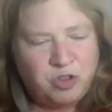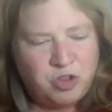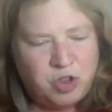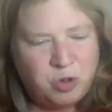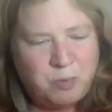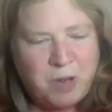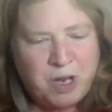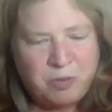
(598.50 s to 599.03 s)

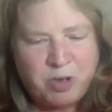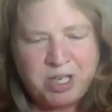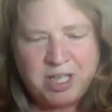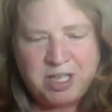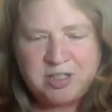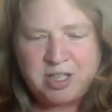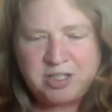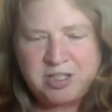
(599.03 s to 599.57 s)
do my
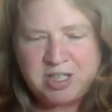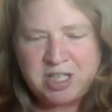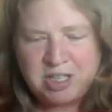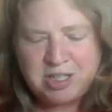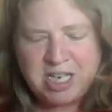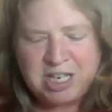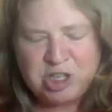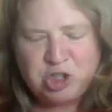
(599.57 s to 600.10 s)
readings on
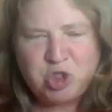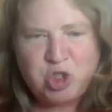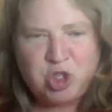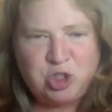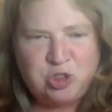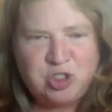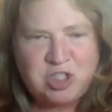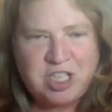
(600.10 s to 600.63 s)
Sundays,
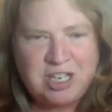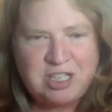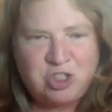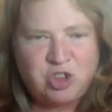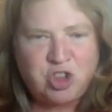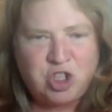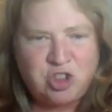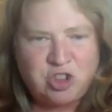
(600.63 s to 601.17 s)

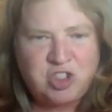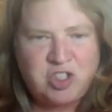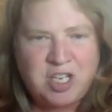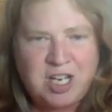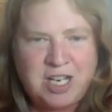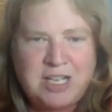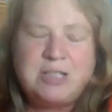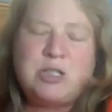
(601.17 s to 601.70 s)
Tuesdays,
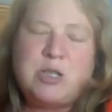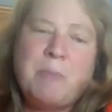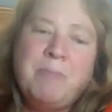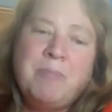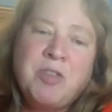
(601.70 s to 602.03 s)
Thursdays,